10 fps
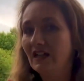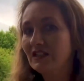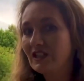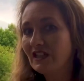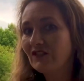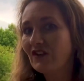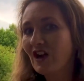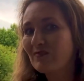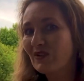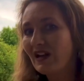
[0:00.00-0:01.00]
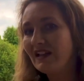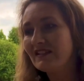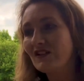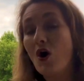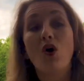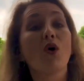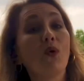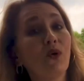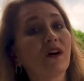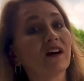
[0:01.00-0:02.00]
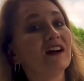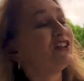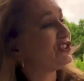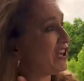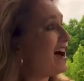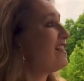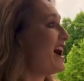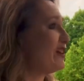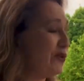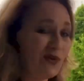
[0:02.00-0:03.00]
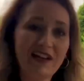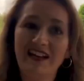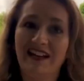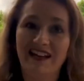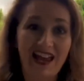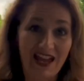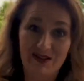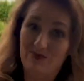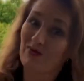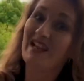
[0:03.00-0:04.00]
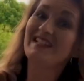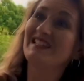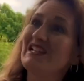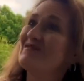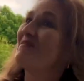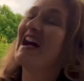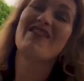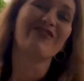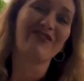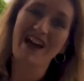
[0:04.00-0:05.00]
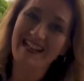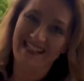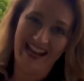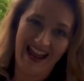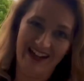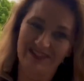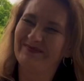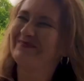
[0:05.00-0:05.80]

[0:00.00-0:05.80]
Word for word: to give God praise? Or shall I go ahead and praise Him right now?